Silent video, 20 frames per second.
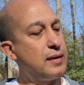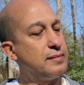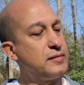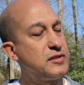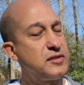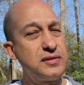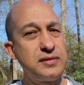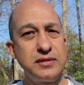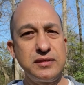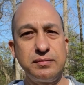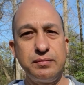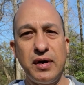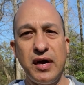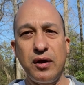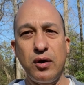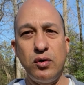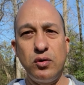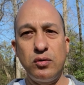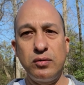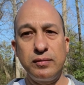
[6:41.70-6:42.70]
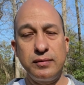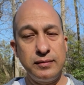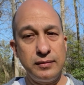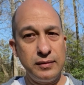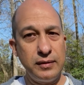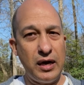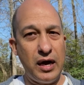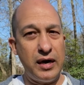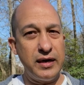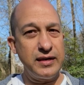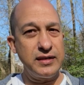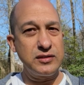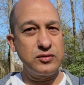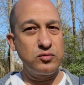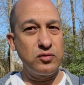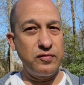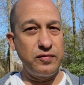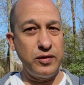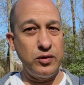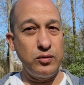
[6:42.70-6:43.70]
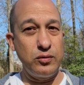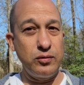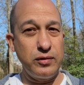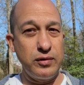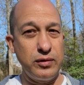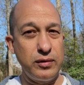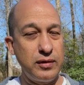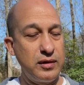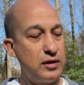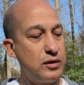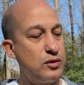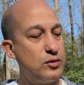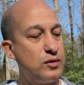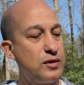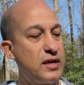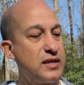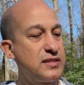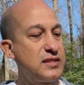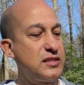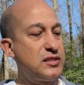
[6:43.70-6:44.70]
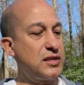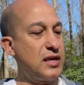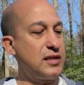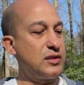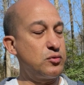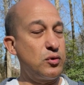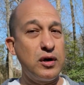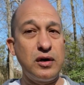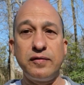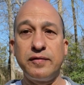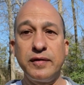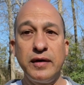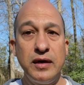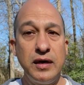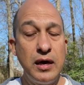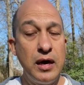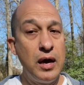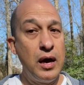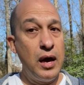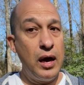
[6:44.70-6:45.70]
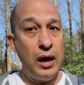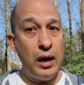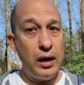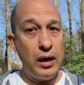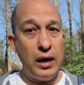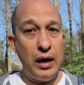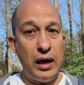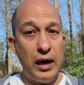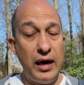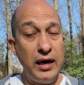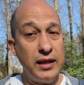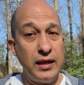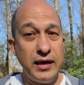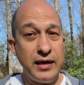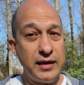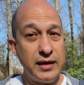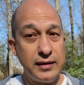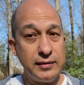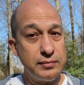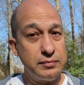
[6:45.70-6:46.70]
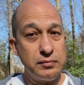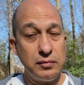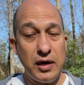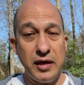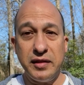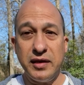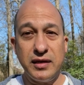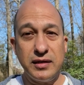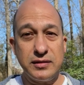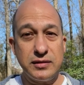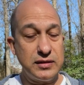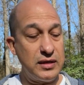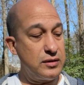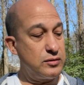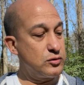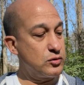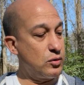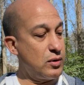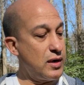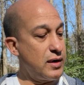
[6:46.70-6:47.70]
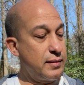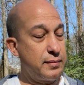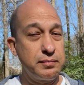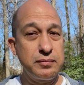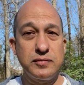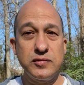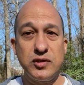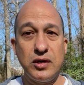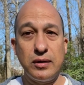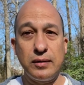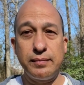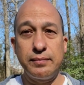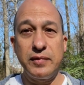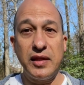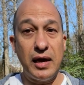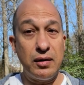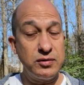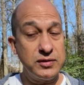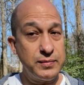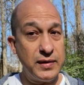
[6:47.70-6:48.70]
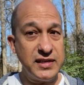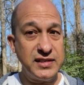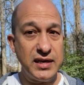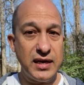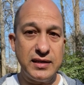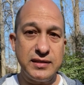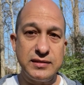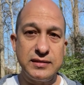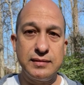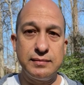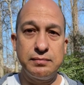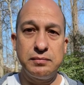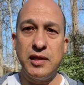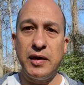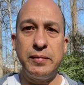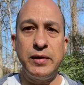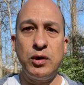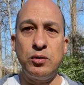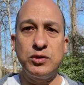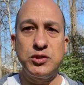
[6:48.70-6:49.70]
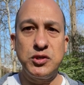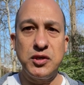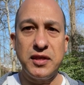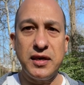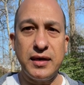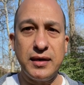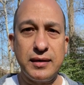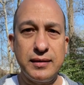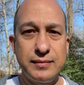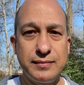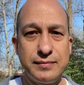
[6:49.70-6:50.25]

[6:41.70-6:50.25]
Just my own honest review, the Ulanzi J12. I like it. I think it sounds great. So that was my test. Let me know what you think.